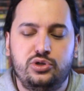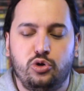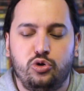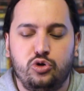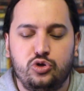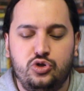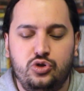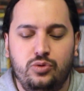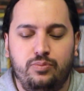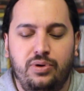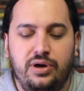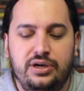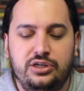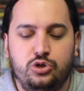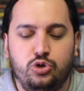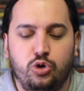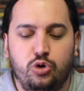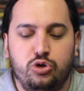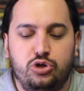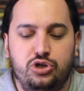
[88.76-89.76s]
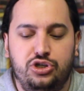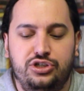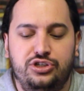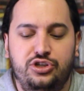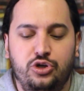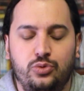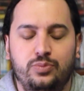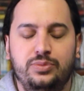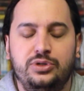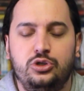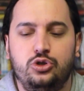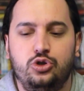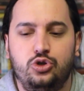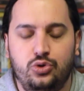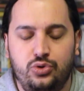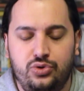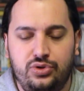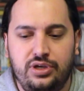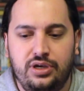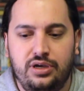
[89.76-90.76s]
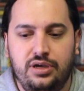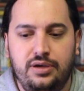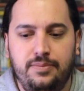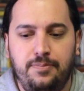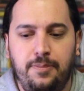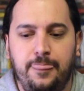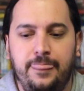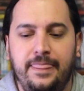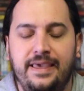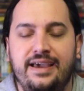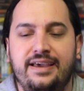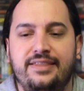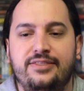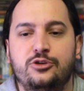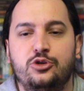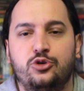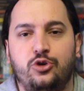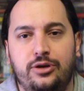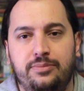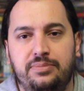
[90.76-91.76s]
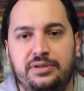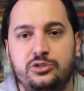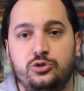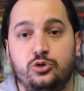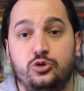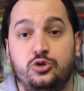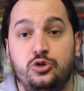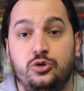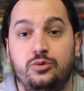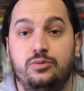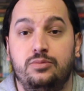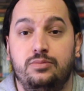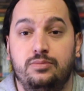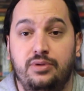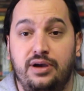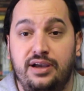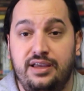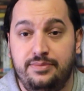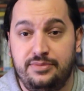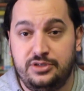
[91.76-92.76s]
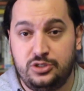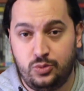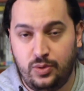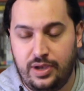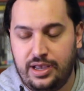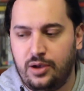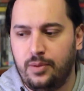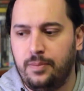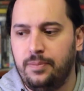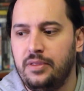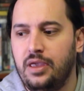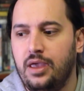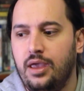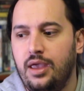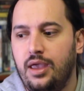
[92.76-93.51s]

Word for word: is also by George Tillman Jr. and the screenplay is also by him as well.